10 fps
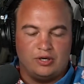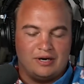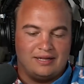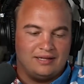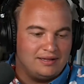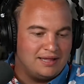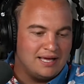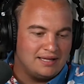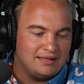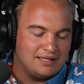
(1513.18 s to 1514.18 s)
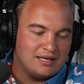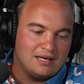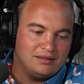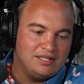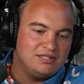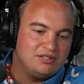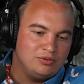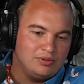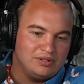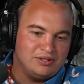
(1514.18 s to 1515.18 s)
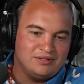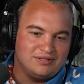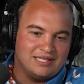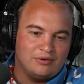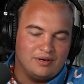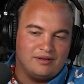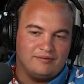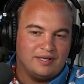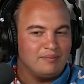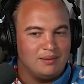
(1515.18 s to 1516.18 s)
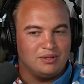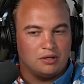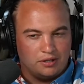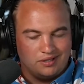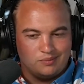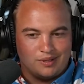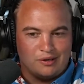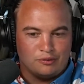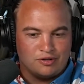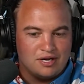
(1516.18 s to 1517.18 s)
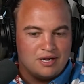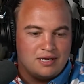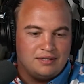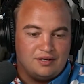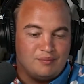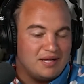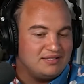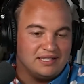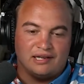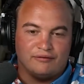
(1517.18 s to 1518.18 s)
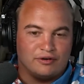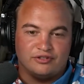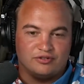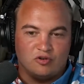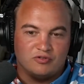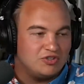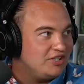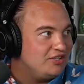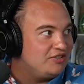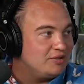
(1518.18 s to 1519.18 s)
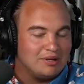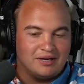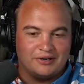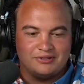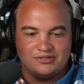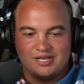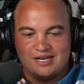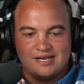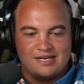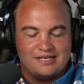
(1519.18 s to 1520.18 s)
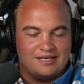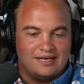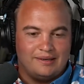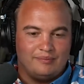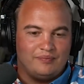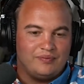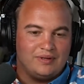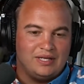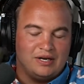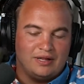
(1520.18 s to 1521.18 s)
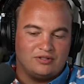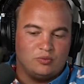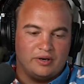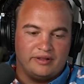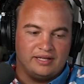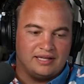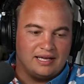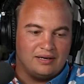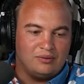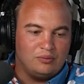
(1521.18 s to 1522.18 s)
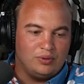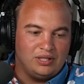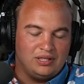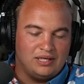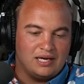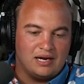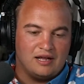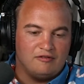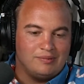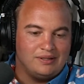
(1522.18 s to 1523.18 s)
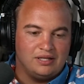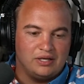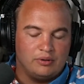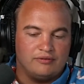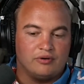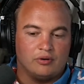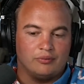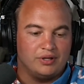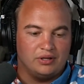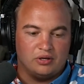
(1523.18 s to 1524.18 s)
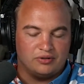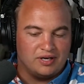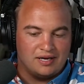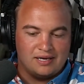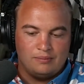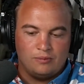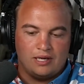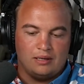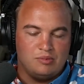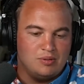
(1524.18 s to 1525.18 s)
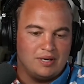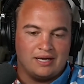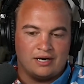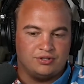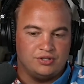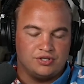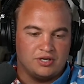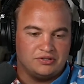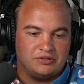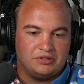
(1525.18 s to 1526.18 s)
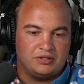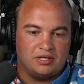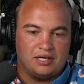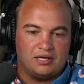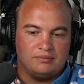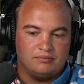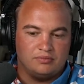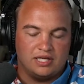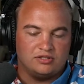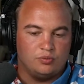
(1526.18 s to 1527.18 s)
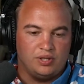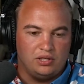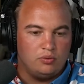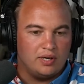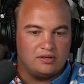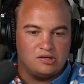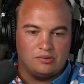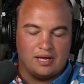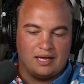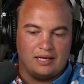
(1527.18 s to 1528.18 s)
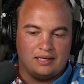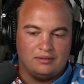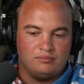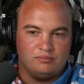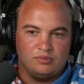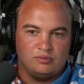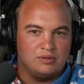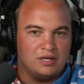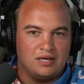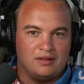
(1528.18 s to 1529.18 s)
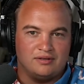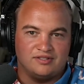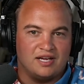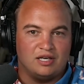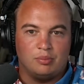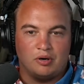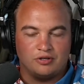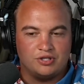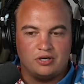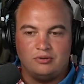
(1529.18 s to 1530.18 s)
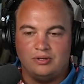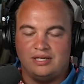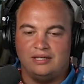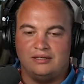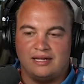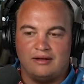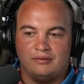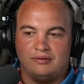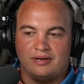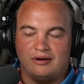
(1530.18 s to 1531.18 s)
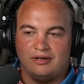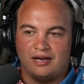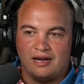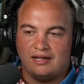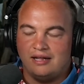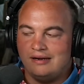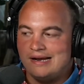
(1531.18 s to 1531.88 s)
think I think that kind of leads into a good segue of like maybe talking about domestic versus overseas suppliers. That's one thing that we kind of have been dealing with for a really long time, and me and Mike actually just last week went to a the Design to Part show down in Connecticut.